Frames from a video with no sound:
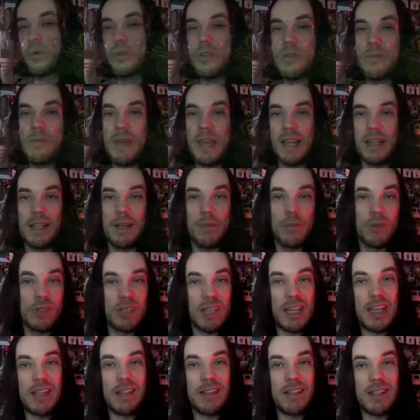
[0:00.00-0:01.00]
doing back then was
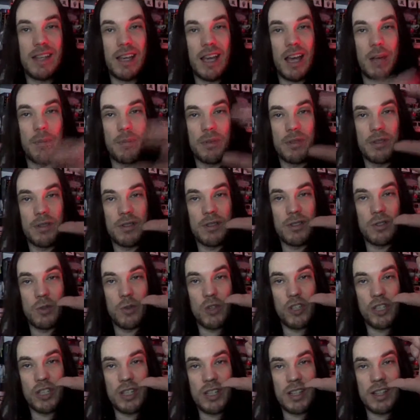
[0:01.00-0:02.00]
heating it up and
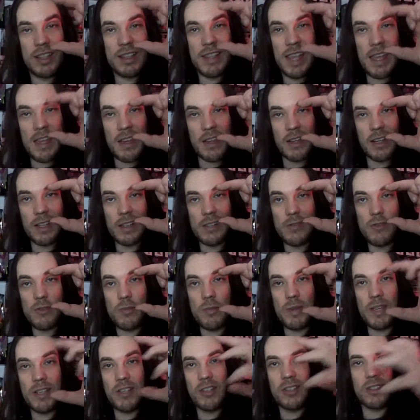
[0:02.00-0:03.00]
squishing it down a little
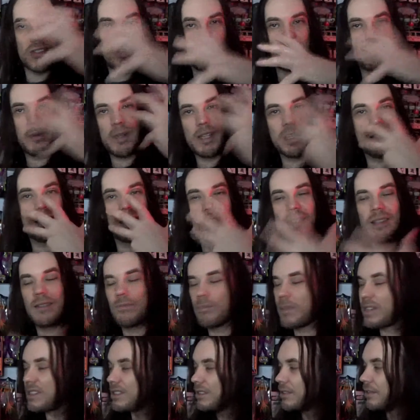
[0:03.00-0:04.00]
bit just to make
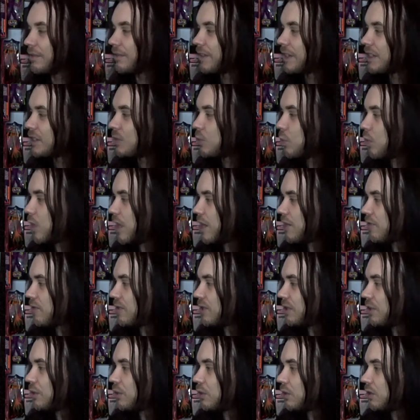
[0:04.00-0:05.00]
the face wider
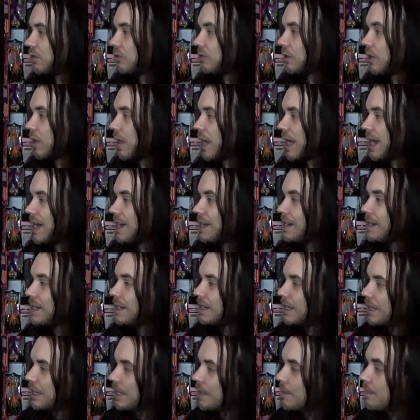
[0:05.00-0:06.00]
and look right.
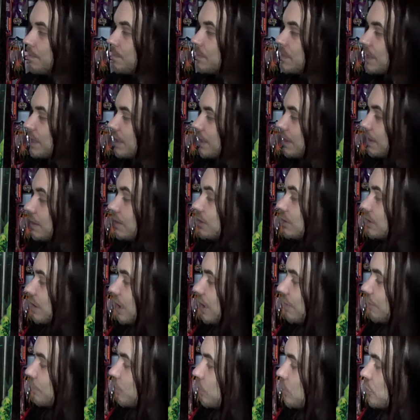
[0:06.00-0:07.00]
Because
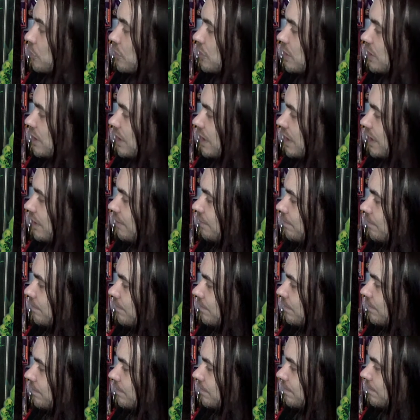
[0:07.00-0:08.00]
unfortunately,
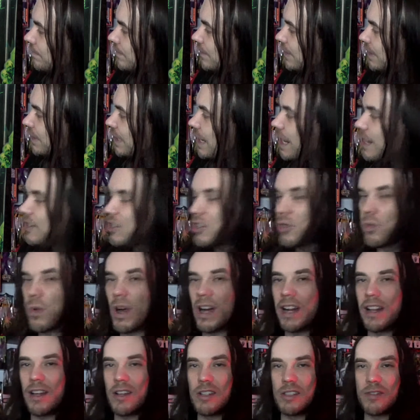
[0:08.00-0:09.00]
yeah, it's just
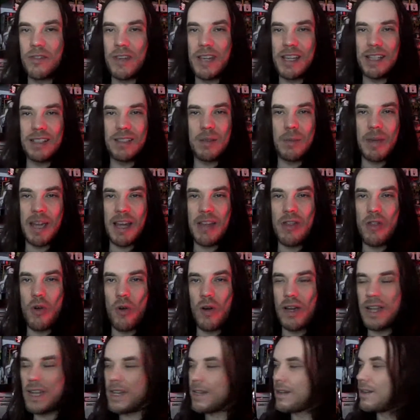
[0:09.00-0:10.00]
one of those things, a bit
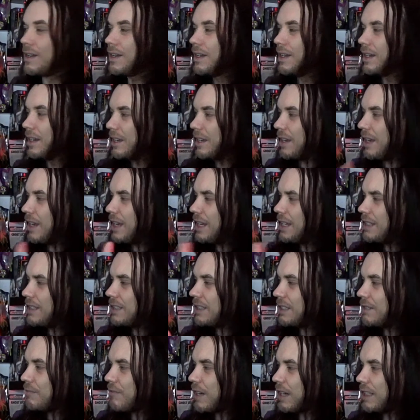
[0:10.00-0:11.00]
annoying.
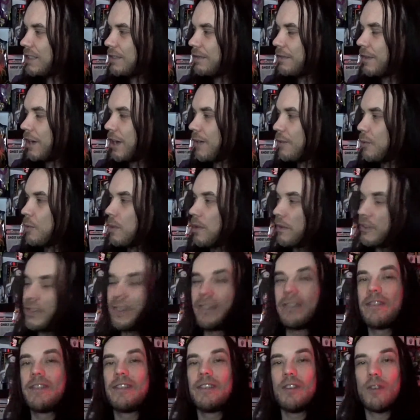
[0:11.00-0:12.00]
Easily rectifiable, but
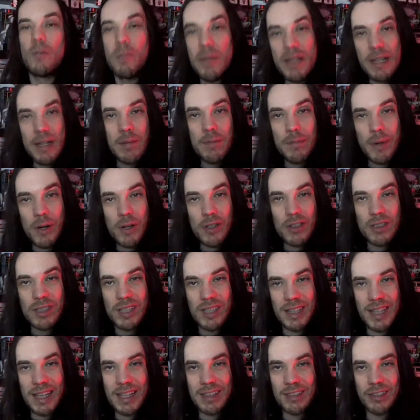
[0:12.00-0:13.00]
obviously if you're a minting box
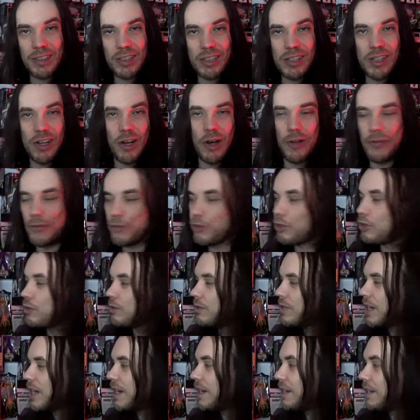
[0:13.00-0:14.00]
collector, you can't
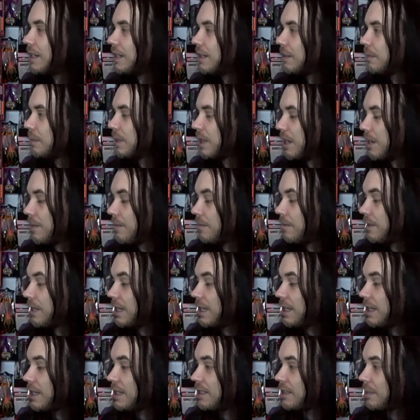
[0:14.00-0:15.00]
do that. But
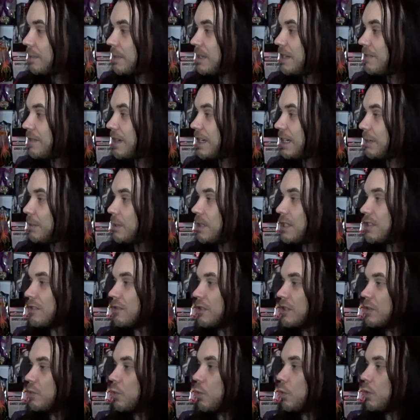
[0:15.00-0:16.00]
yeah, there's the Peter Venkman. He's
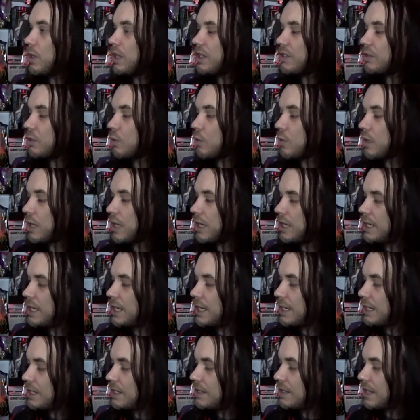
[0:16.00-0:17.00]
got his walkie-talkie
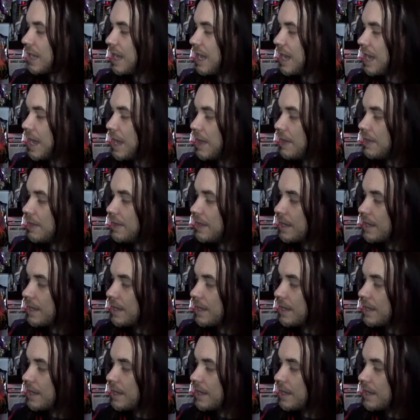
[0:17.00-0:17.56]
in his hand